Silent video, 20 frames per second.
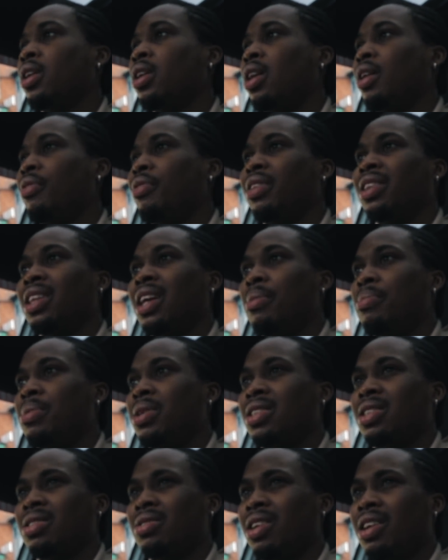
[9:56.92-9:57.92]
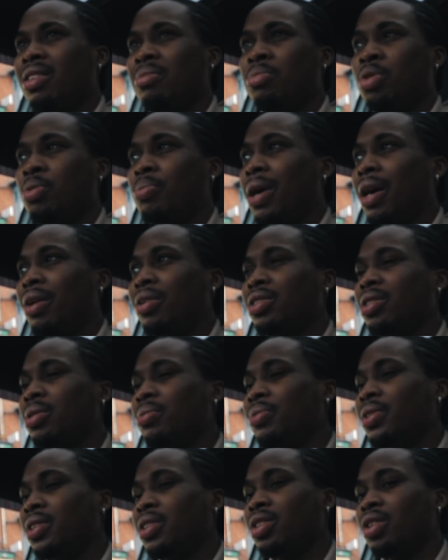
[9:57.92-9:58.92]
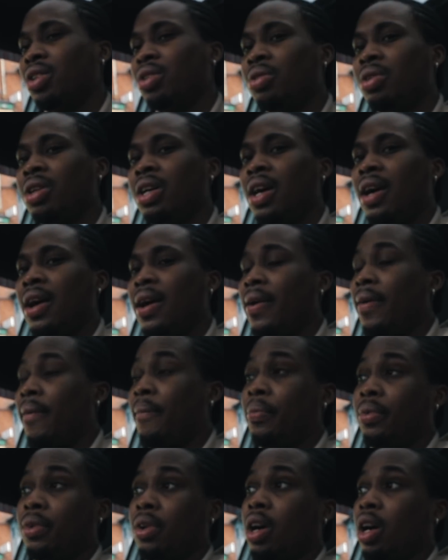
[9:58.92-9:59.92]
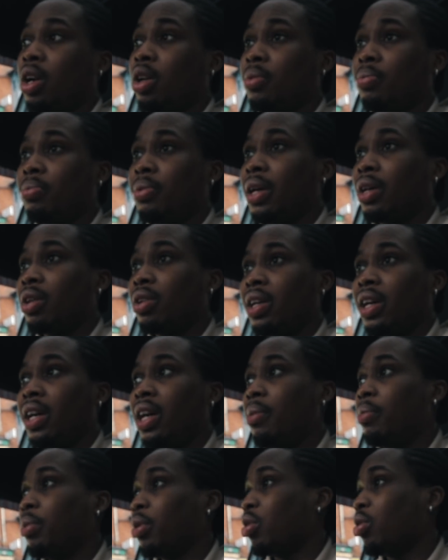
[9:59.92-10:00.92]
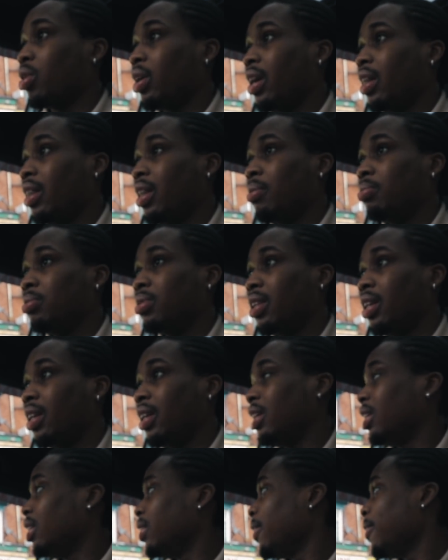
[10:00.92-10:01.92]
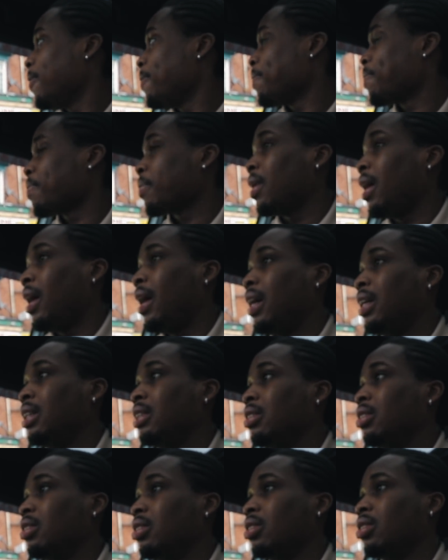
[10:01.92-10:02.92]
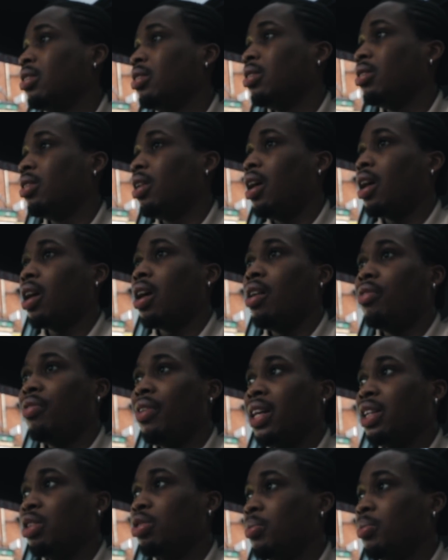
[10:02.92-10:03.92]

I think that means it's to have more power or something. So got up like, okay, I'm gonna go get them today, and I can't find the